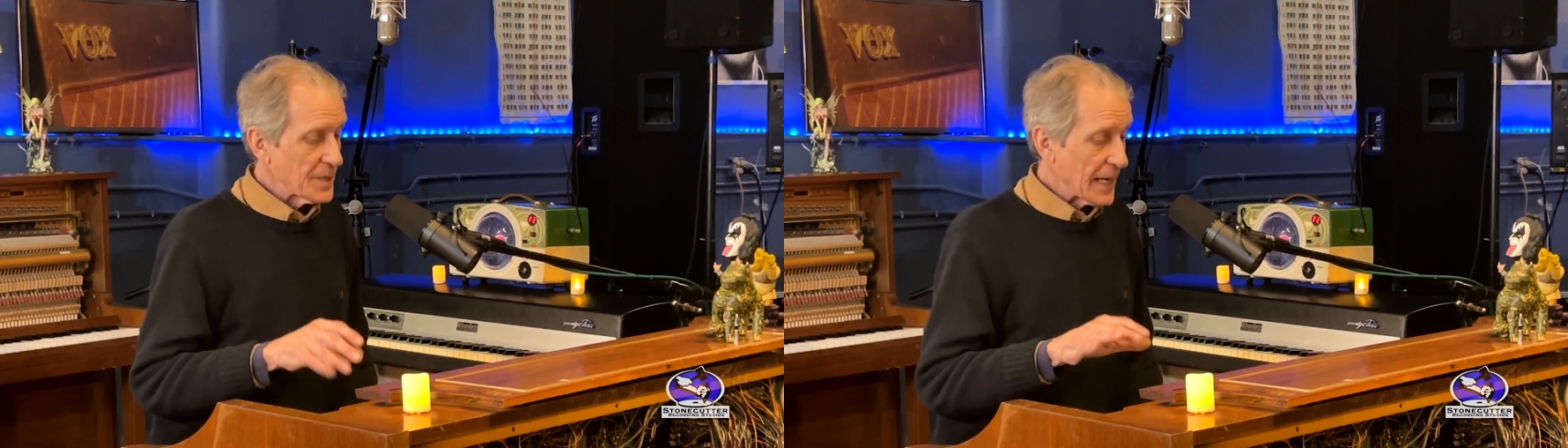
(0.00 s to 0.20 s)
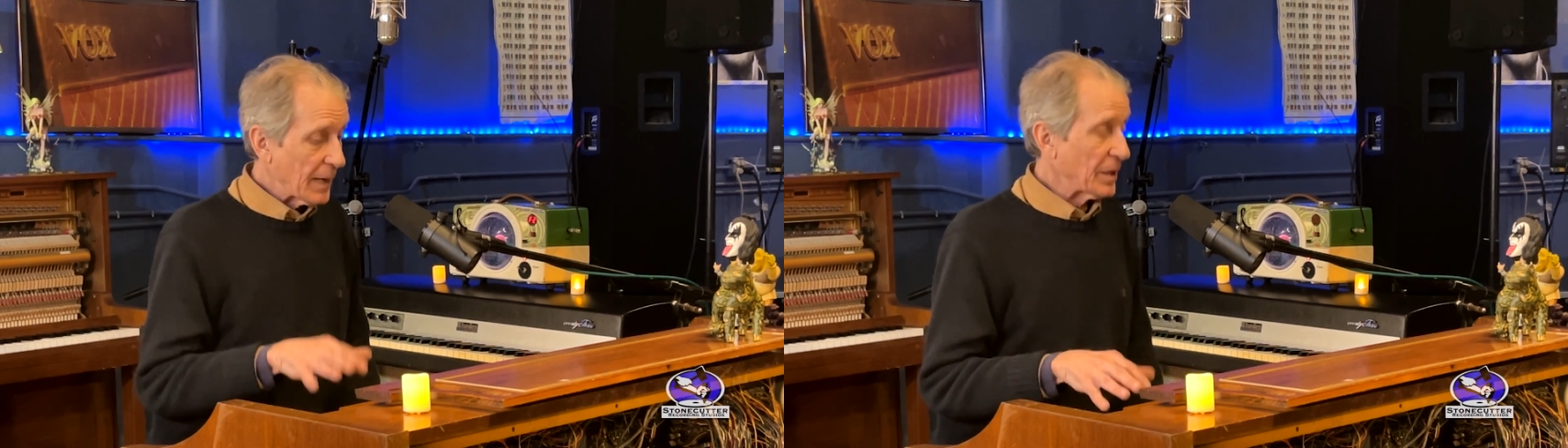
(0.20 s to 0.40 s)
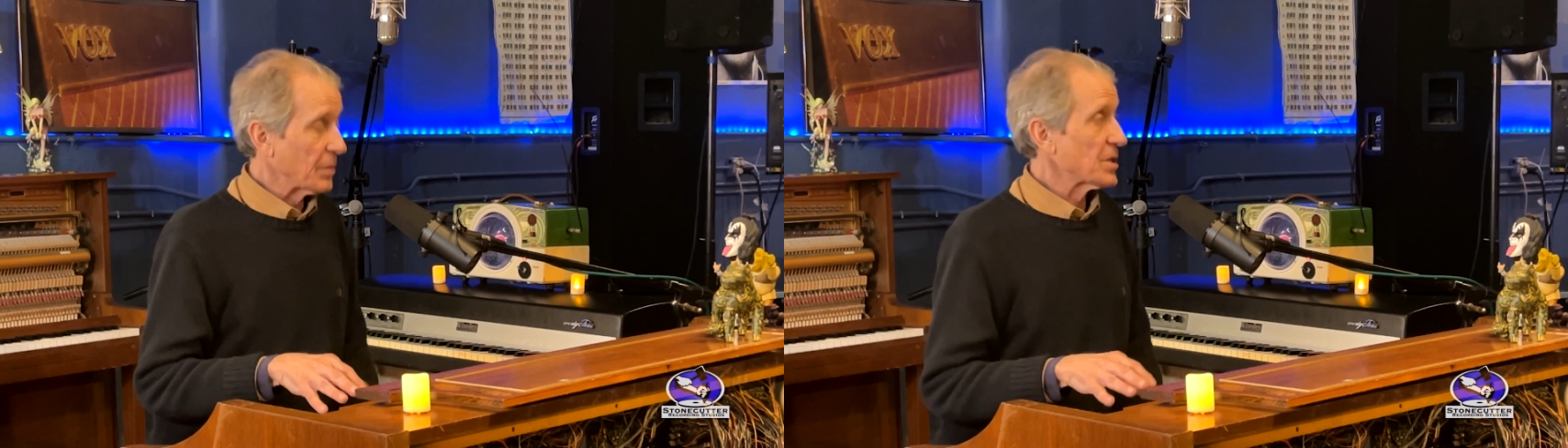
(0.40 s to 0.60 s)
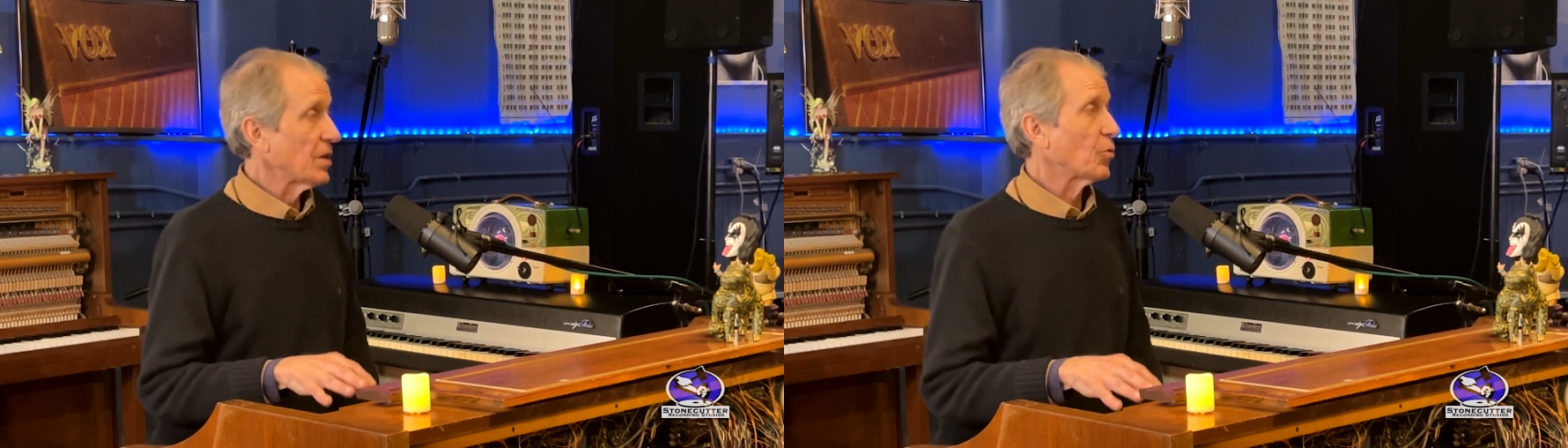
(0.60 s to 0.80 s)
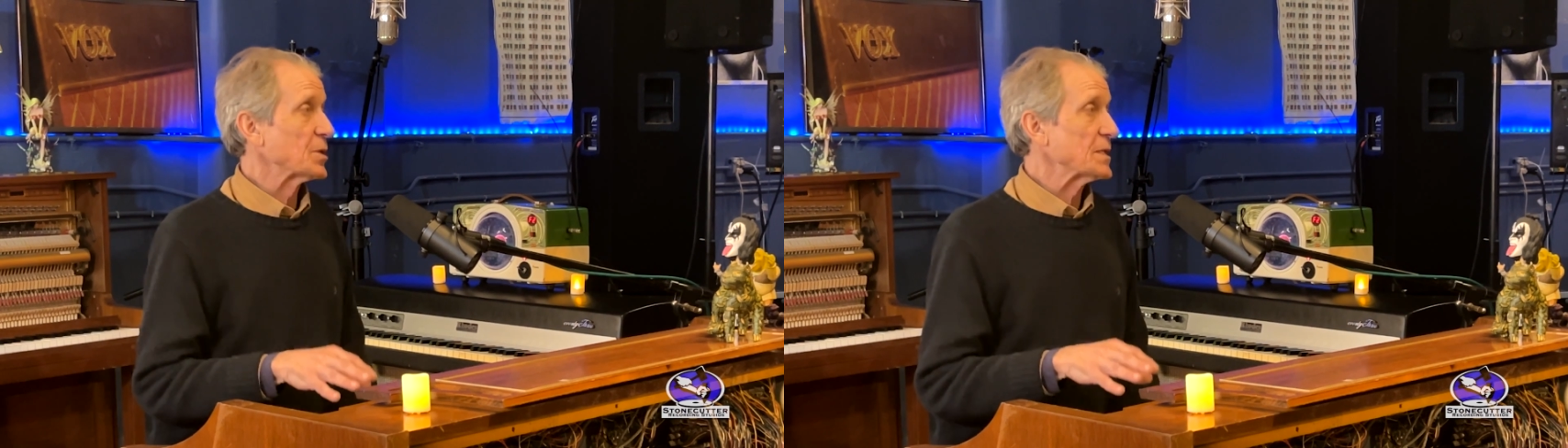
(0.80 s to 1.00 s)
Hammond himself
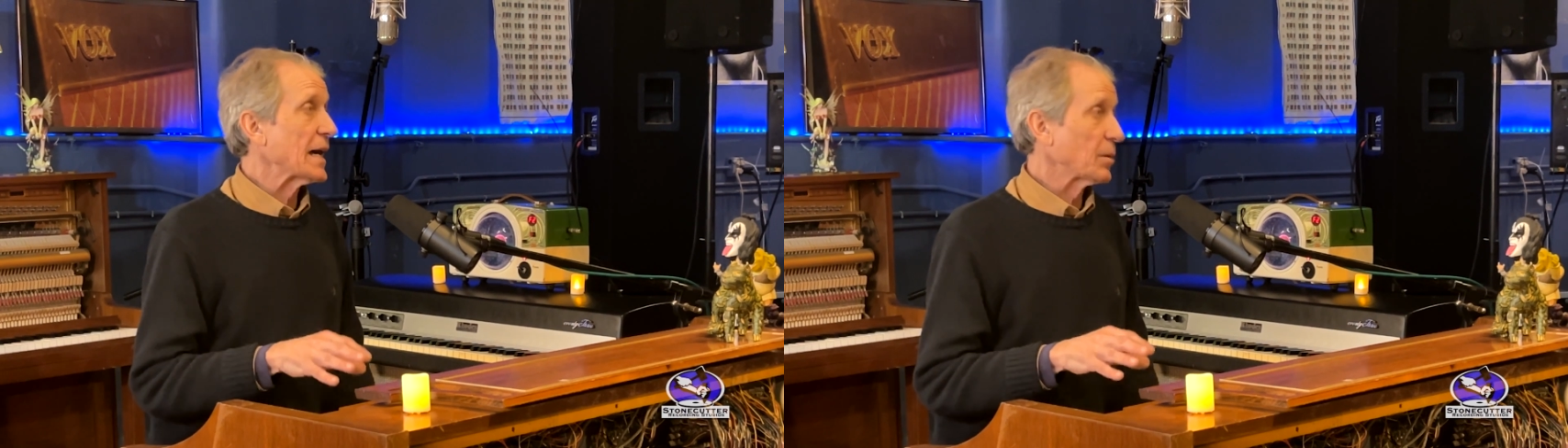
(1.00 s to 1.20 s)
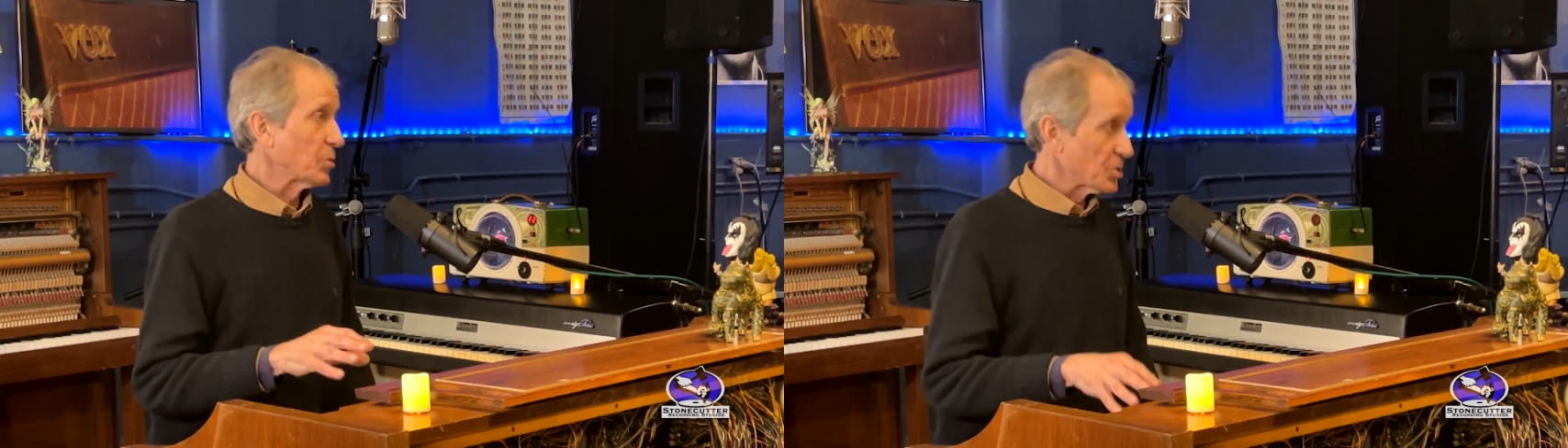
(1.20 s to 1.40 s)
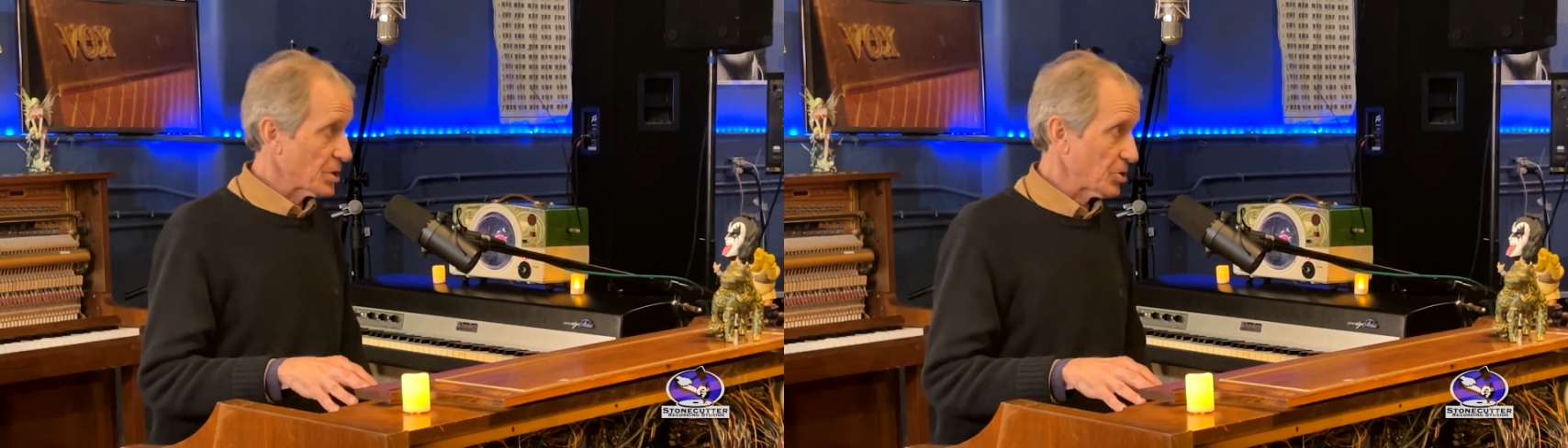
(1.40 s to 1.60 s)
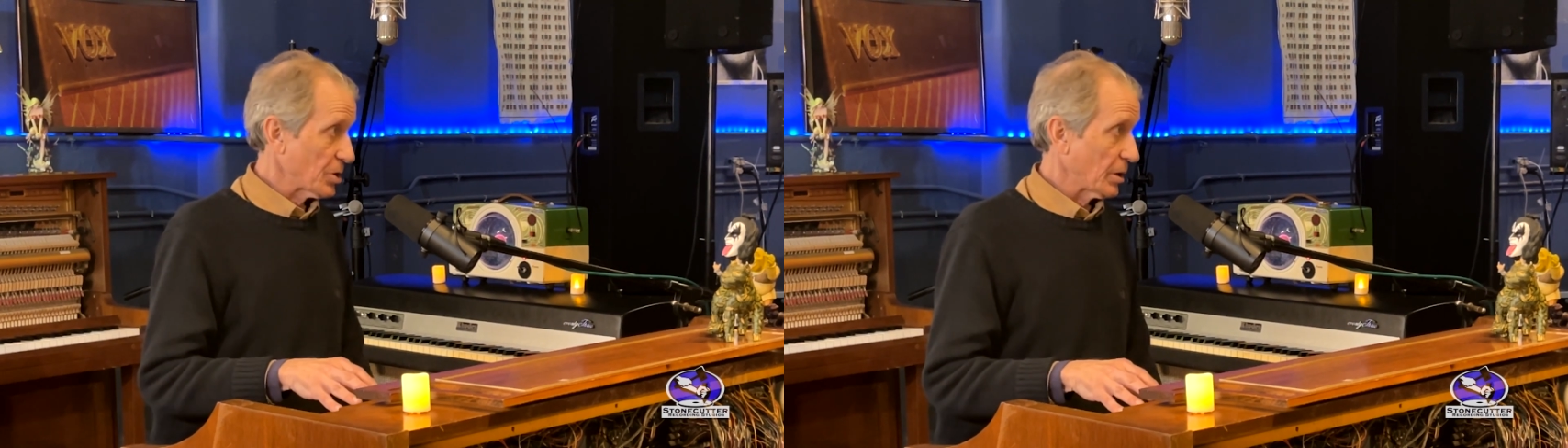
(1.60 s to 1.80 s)
was not a musician.